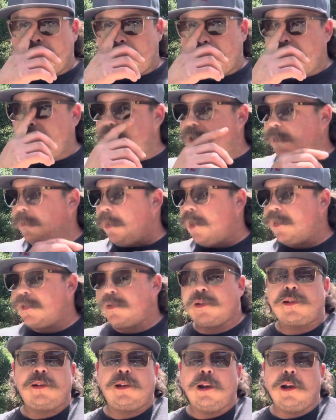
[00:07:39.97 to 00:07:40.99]
use him as
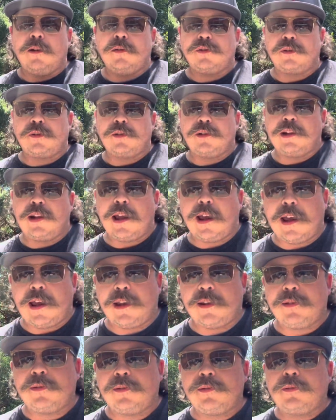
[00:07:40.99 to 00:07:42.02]
a closer tonight
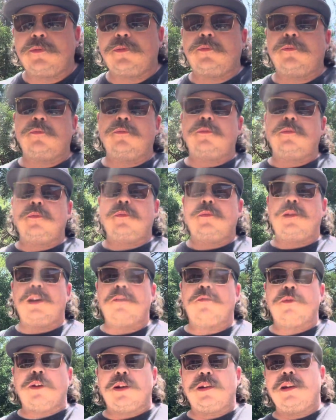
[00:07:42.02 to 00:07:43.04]

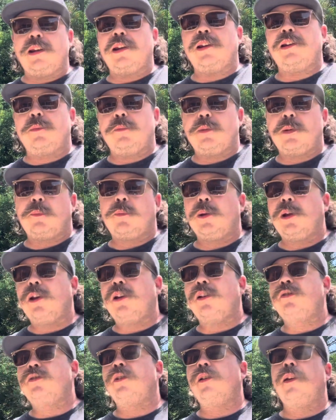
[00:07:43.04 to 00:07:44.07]
if they need him to
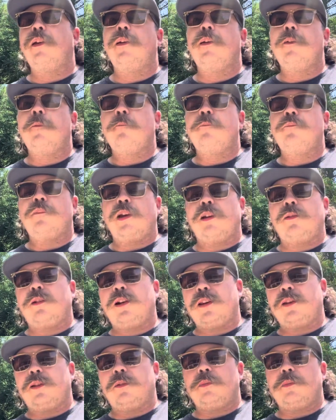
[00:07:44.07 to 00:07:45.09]
pitch. I'd
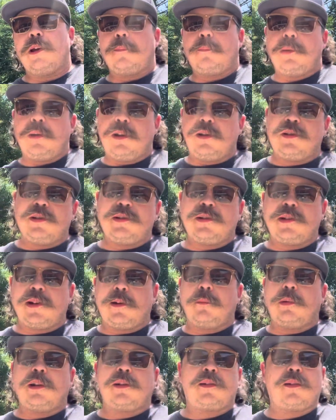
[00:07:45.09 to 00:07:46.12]
rather him not pitch. He's got a
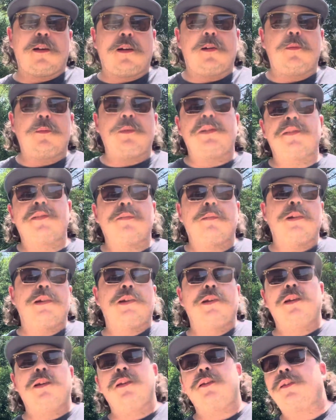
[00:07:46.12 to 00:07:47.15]
big tournament this
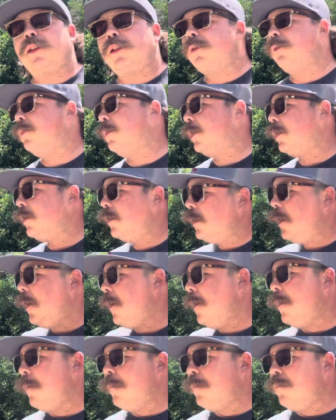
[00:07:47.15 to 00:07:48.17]
weekend too.
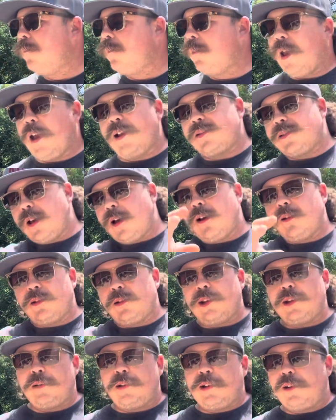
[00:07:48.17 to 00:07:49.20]
That's all,
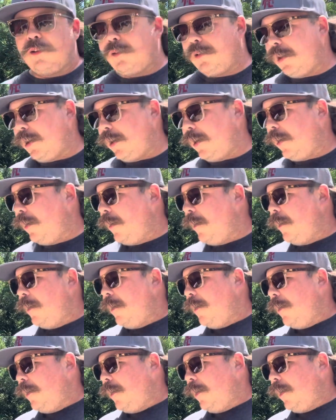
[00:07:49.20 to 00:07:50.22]
neither here nor
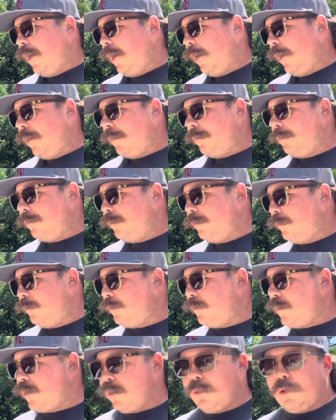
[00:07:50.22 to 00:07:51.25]
there.
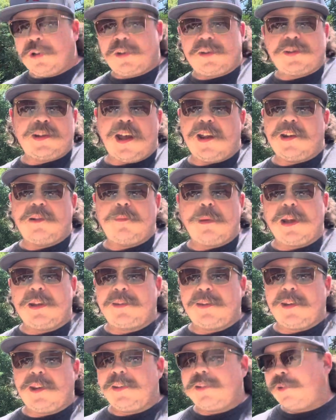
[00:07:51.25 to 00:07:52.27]
So we're excited about
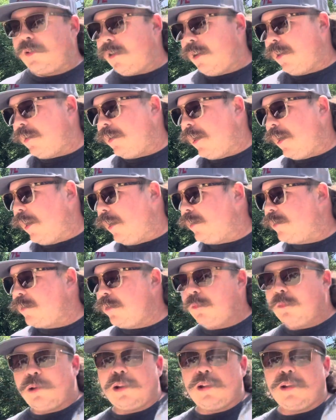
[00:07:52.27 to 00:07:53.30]
the 8th grade night. It's
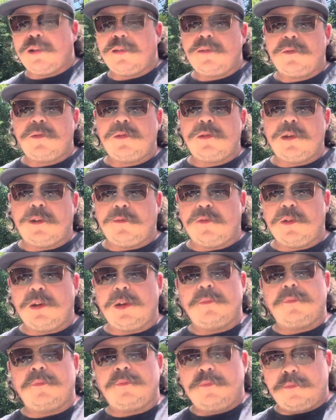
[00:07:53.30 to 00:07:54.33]
going to be a
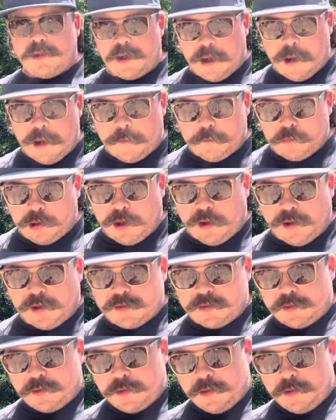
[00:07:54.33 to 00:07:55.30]
fun time, blast.